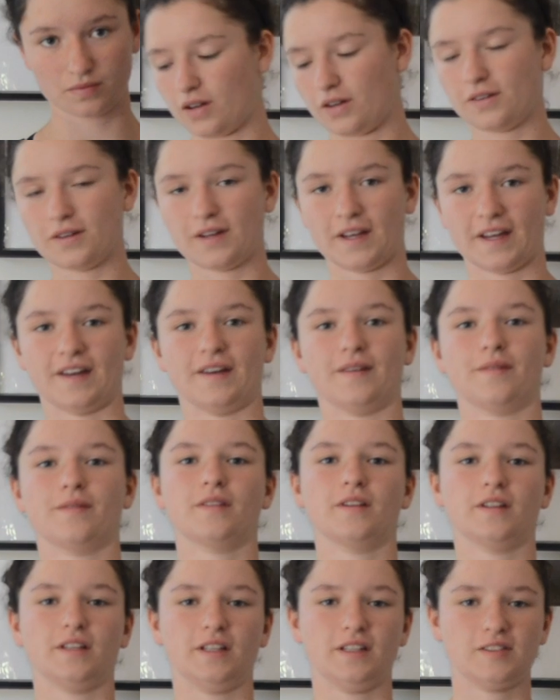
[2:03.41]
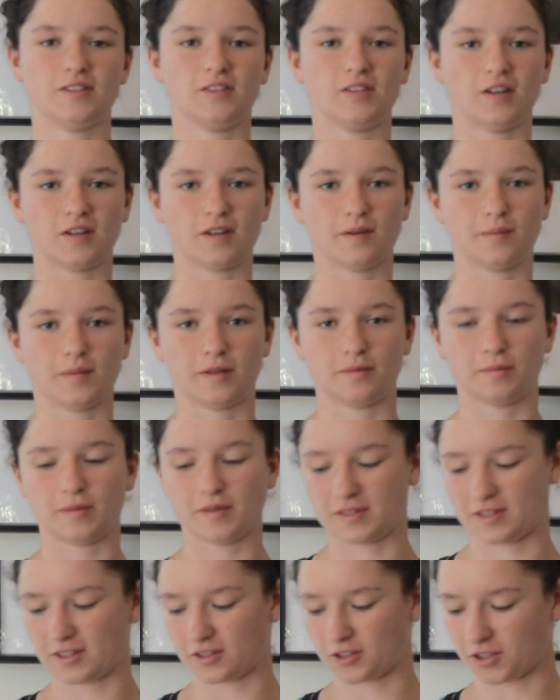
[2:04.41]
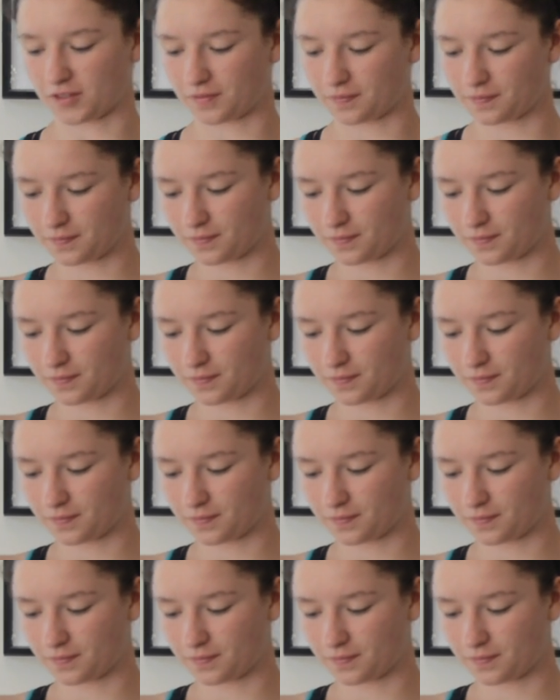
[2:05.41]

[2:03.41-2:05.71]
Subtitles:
Okay, let's talk about position.